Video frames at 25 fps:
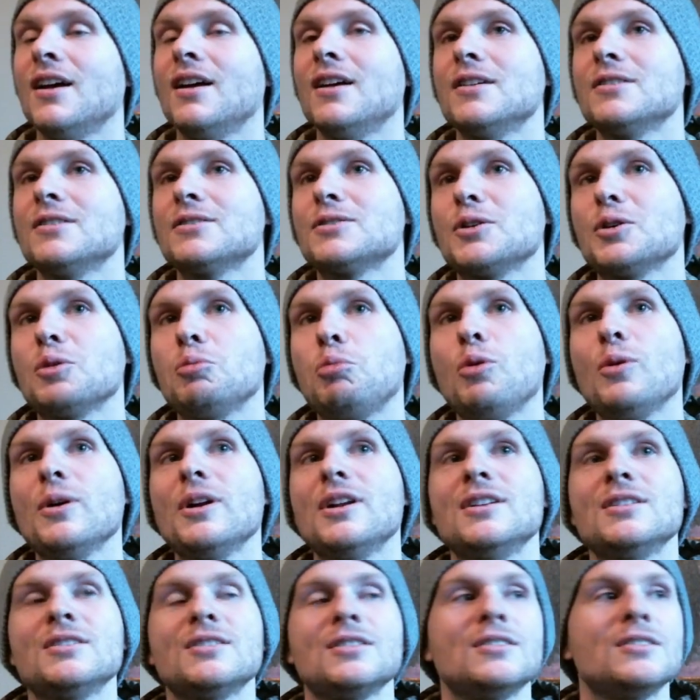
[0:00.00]
So the point
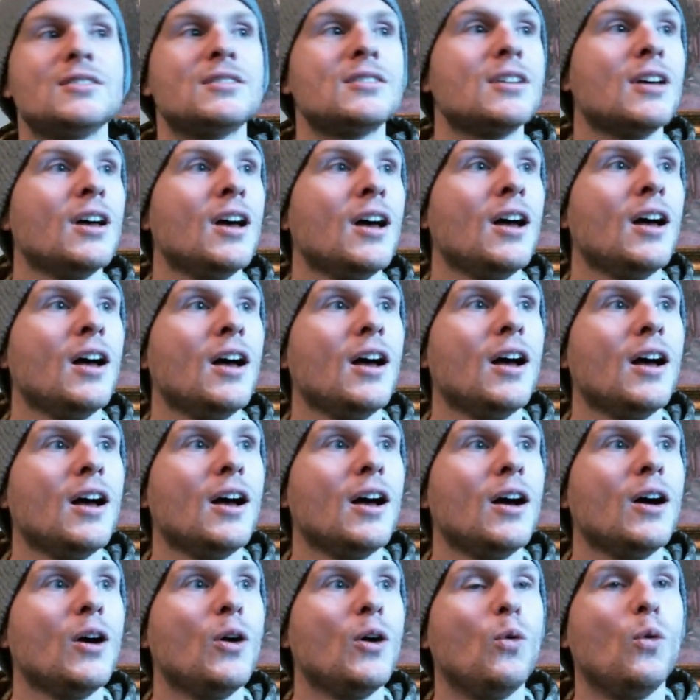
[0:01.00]
is
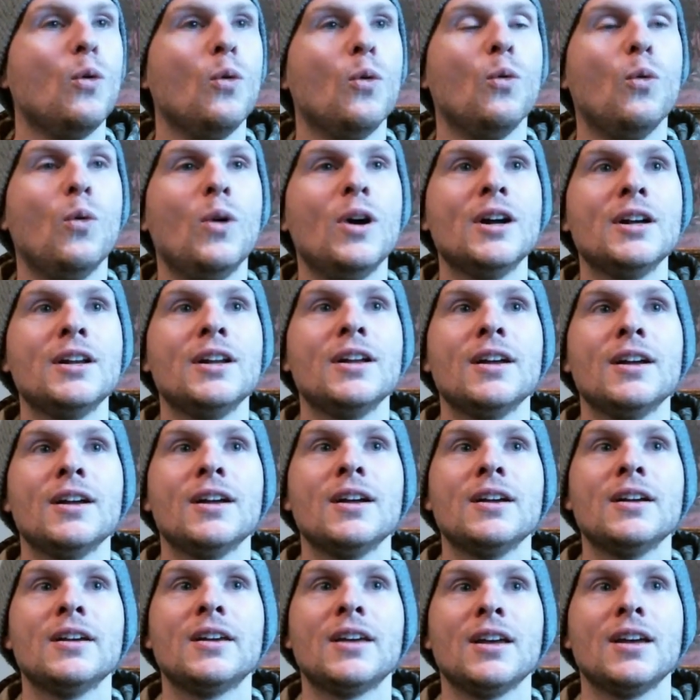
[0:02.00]
one,
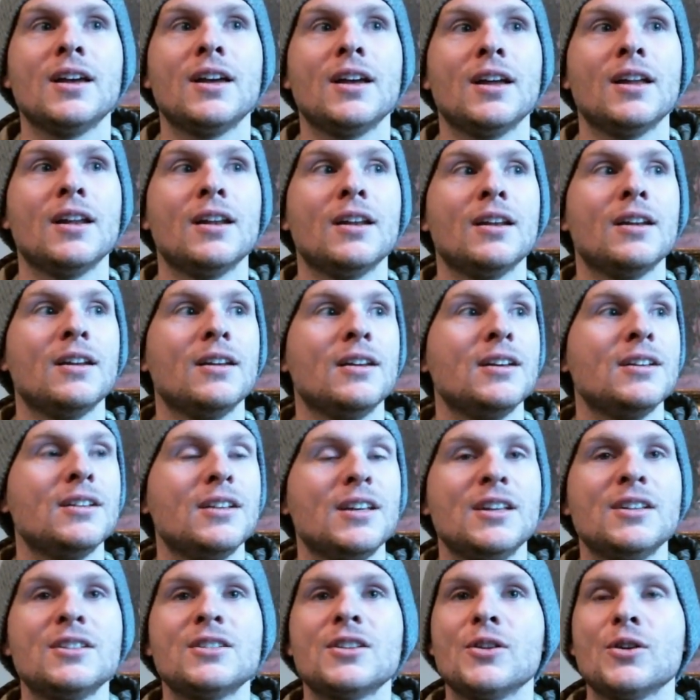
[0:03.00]

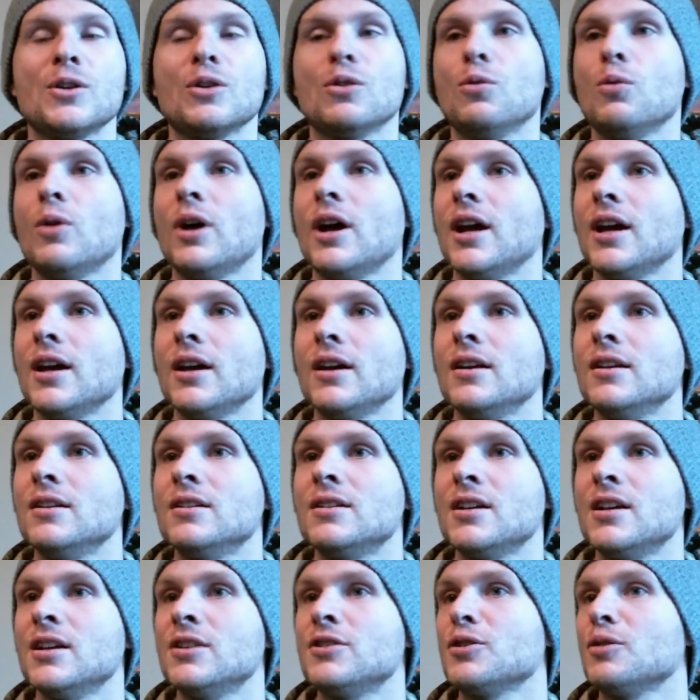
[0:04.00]
is there a way to
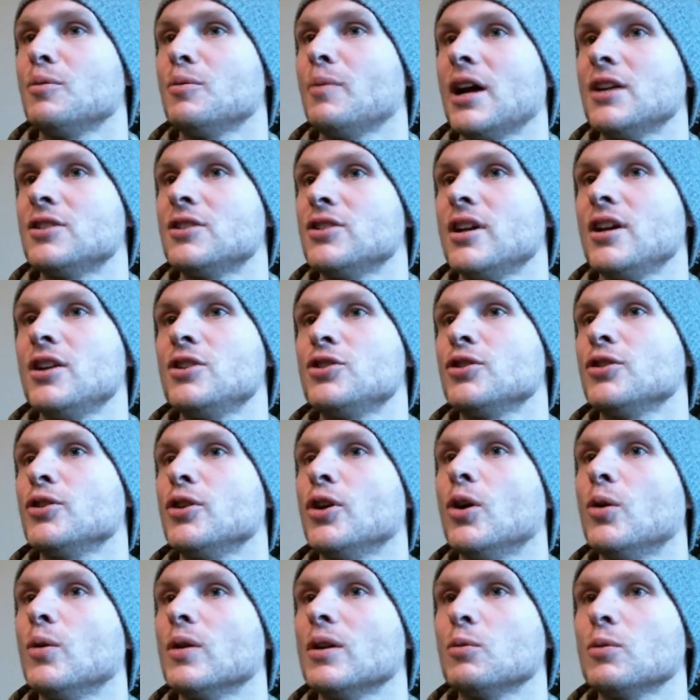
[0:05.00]
get your imagination
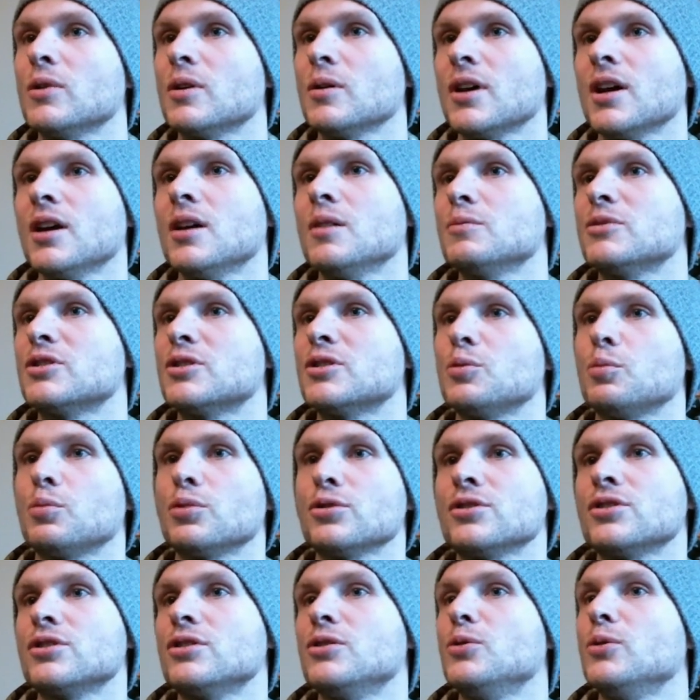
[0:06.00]
going when it comes to
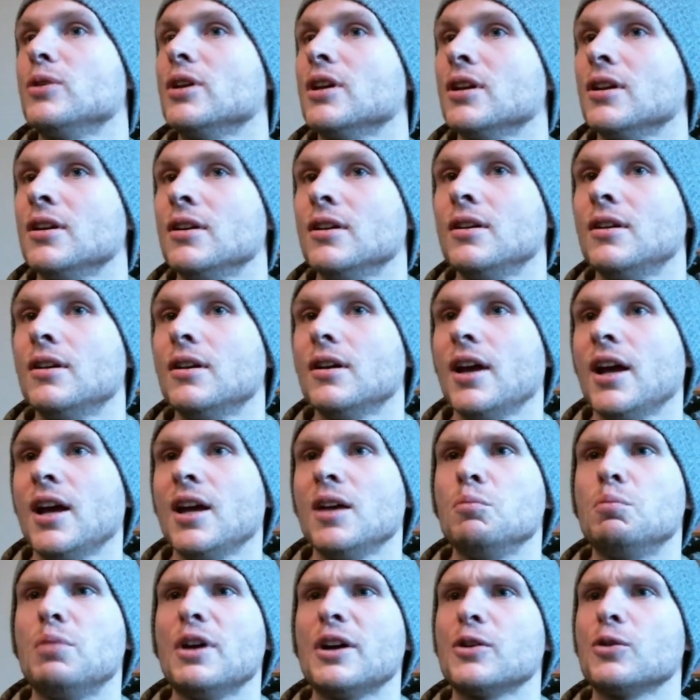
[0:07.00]
pursuing a
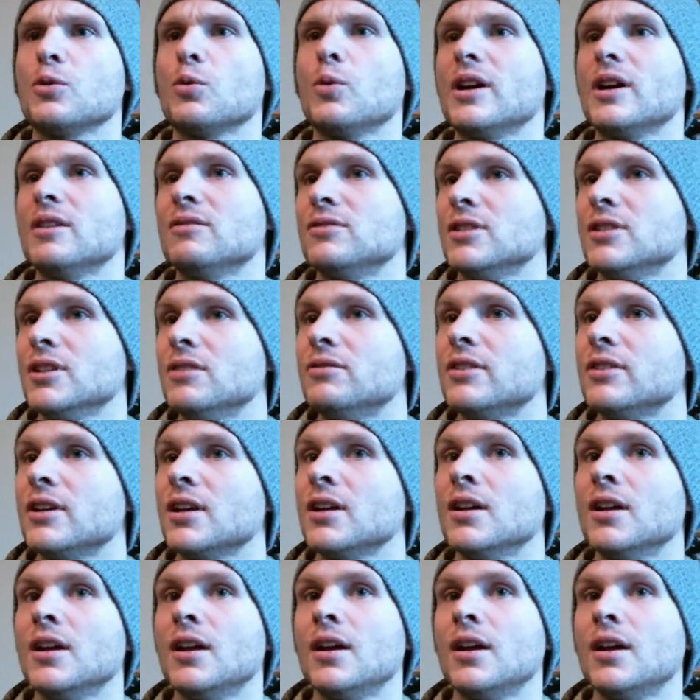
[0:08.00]
better way of living?